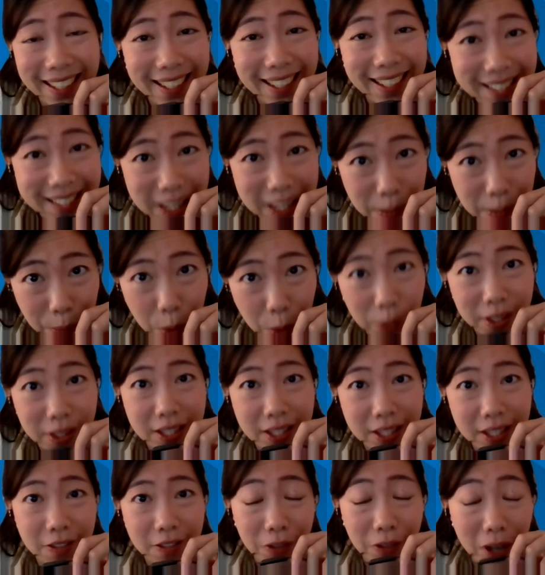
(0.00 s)
its
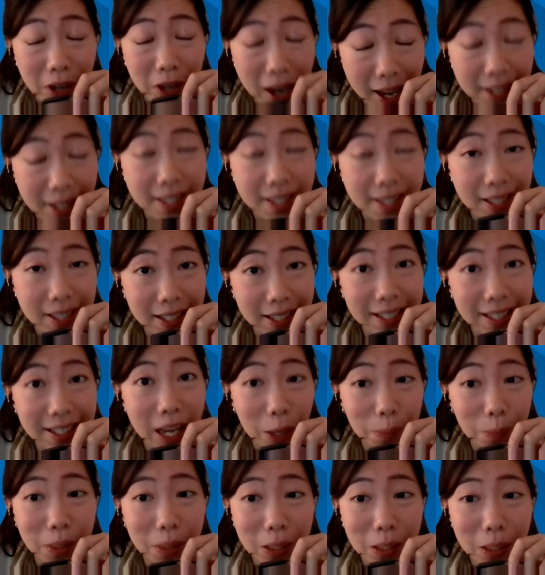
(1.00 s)
importance for us
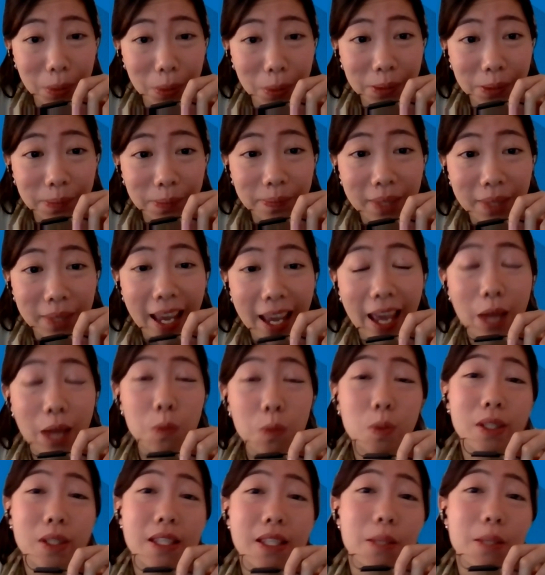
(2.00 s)
young people,
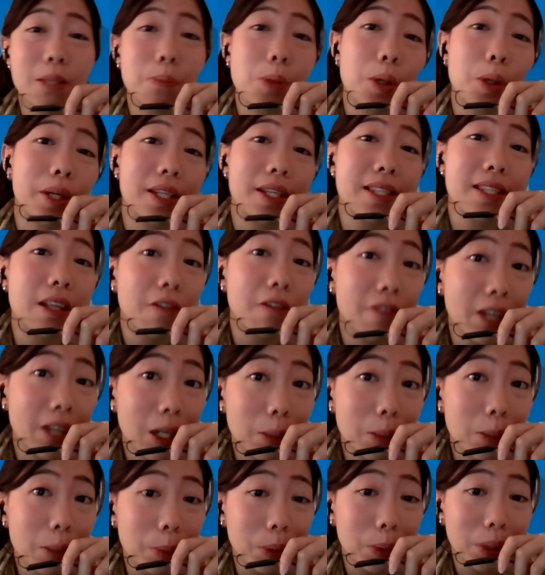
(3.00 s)
and what support is
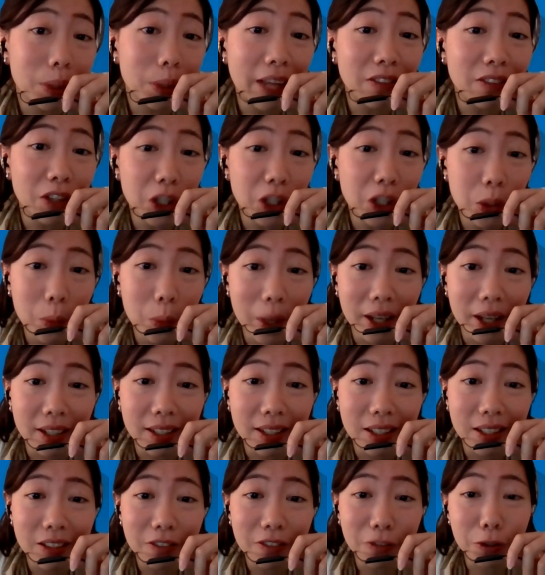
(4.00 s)
available at the UN
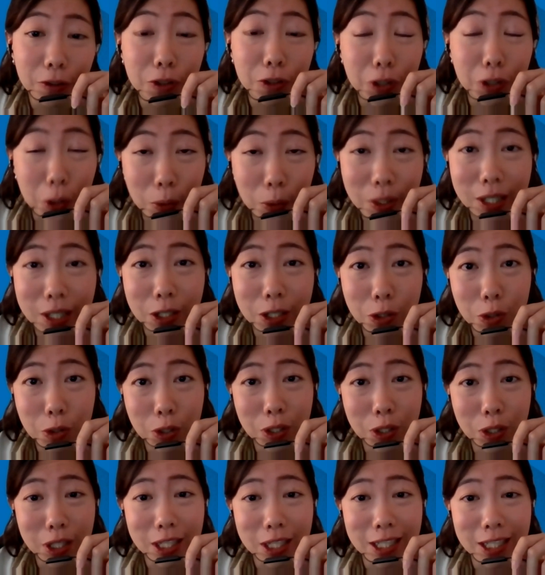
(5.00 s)
for those
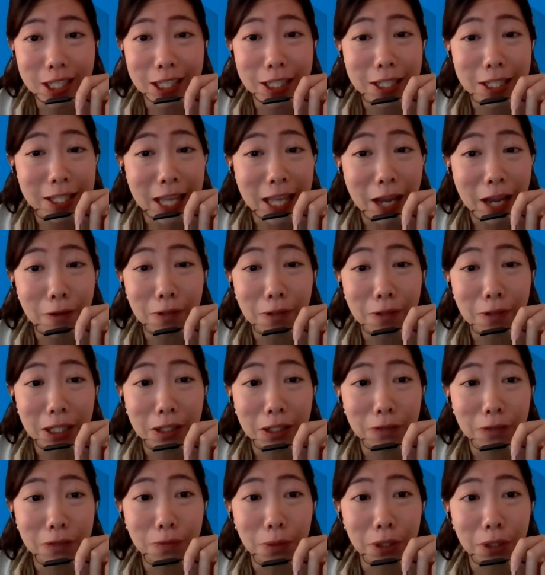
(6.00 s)
interested in this
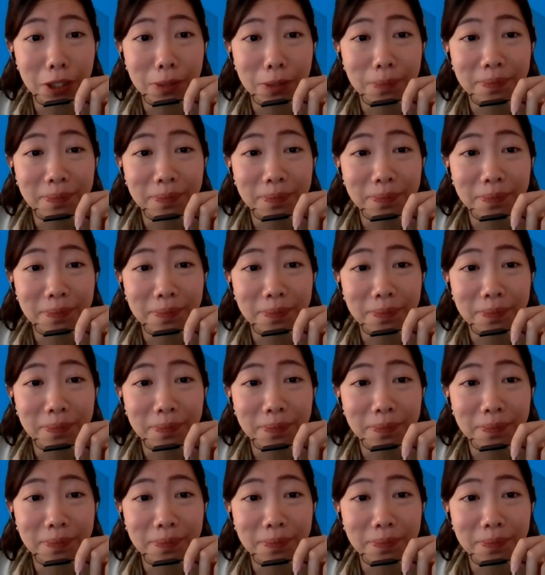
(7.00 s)
area of work.